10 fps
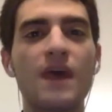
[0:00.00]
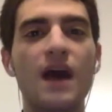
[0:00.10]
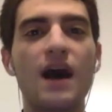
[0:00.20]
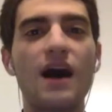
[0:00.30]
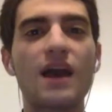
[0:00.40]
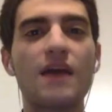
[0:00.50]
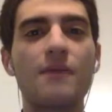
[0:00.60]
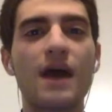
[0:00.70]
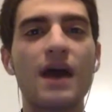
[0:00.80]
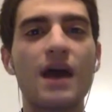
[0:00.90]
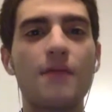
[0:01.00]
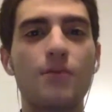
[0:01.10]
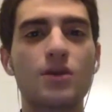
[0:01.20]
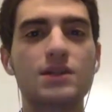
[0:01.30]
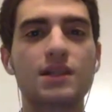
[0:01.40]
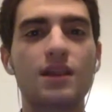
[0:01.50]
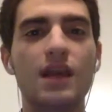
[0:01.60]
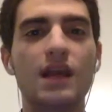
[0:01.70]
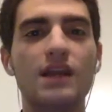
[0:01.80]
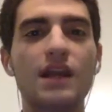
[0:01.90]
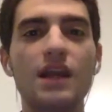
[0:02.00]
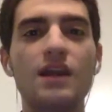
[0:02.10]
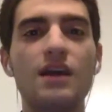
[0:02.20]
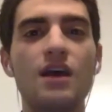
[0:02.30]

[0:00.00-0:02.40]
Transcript: I am at mmarcilla98.